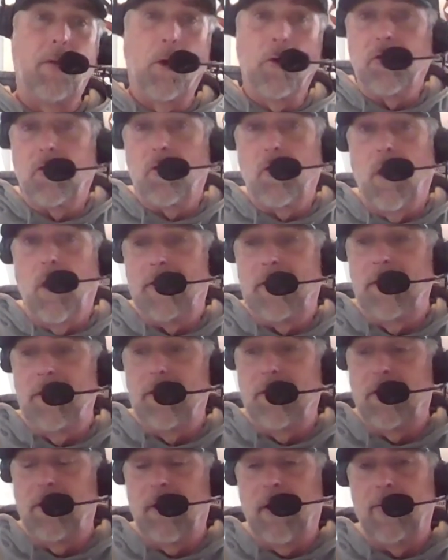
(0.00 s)
those are
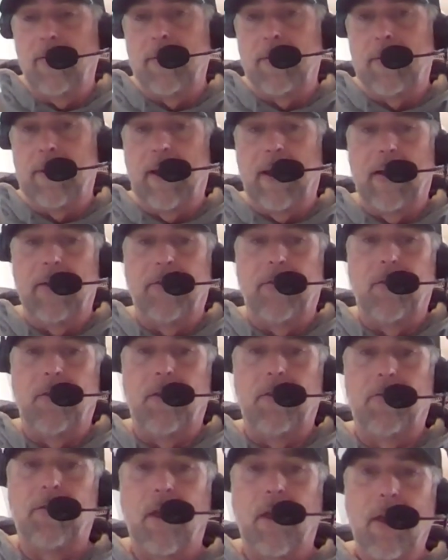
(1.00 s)
questions that still have to be
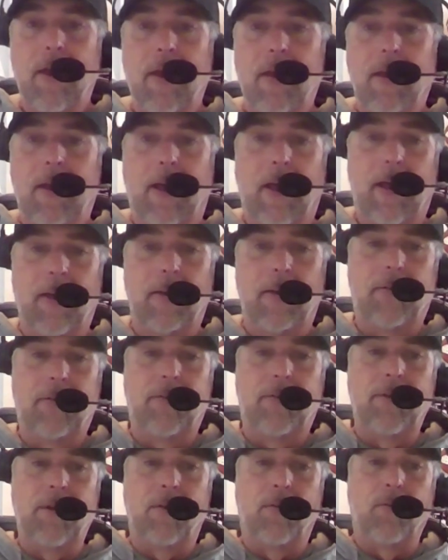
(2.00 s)
answered
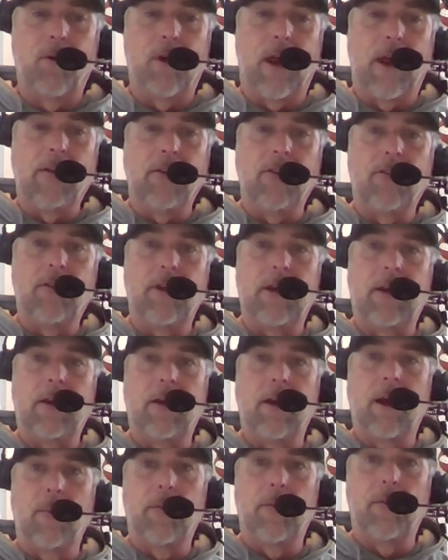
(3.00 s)
as free agency
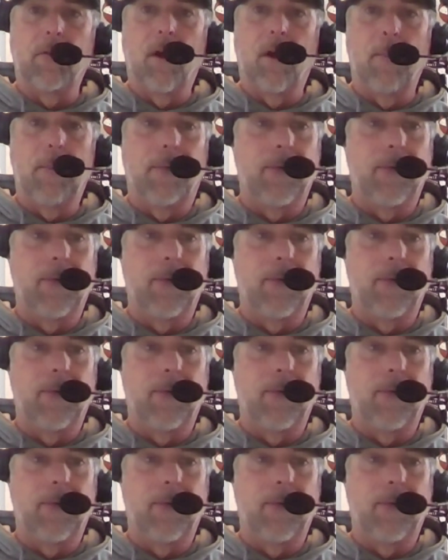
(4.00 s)
comes along.